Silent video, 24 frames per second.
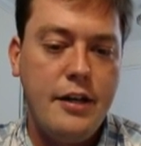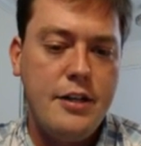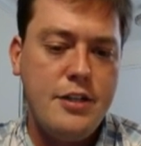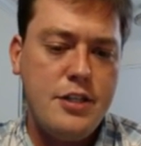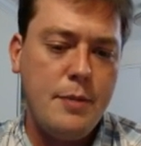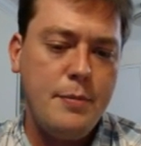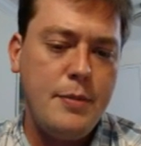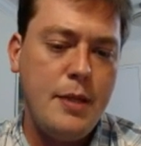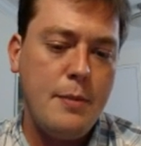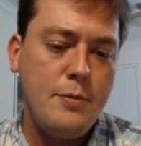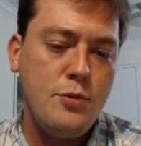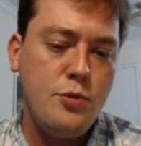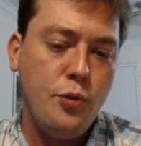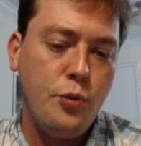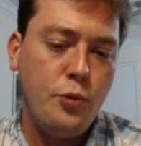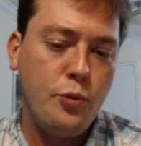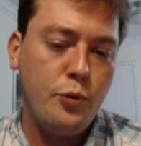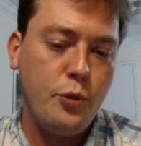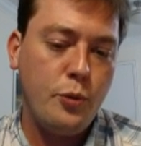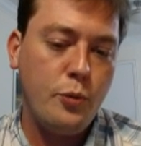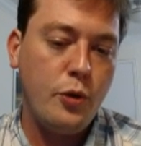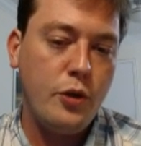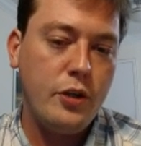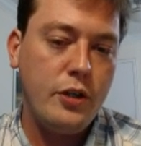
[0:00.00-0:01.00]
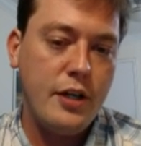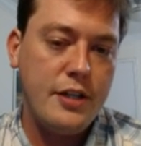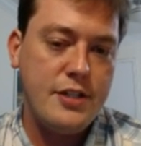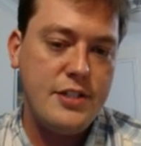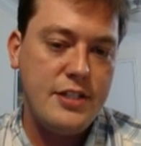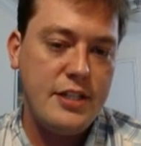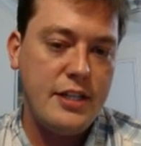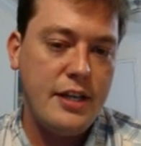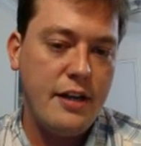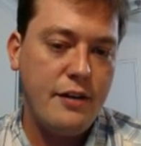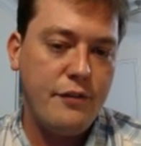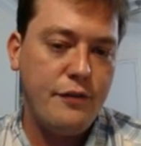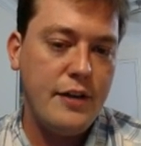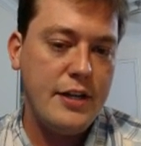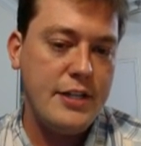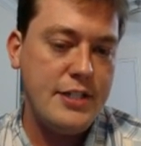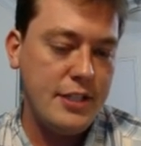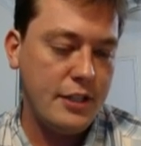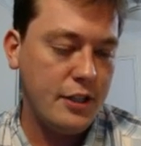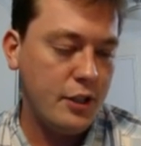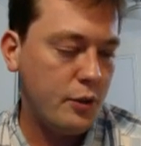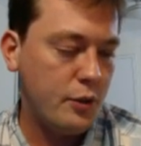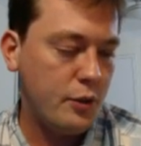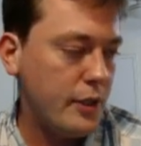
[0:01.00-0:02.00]
Sometimes with the rook on c8
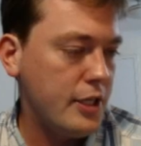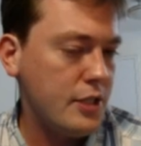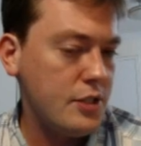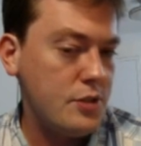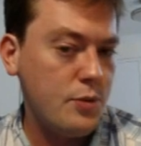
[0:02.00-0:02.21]
facing the queen